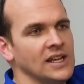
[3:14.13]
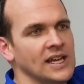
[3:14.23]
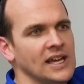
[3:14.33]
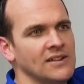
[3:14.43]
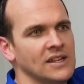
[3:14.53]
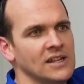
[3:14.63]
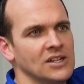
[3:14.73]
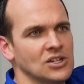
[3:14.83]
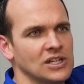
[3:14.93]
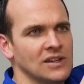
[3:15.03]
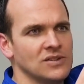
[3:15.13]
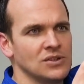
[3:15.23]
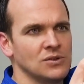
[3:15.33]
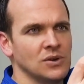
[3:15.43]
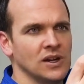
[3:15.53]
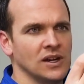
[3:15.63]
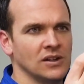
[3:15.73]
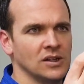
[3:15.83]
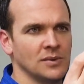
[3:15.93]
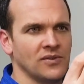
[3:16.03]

and then it gives you a little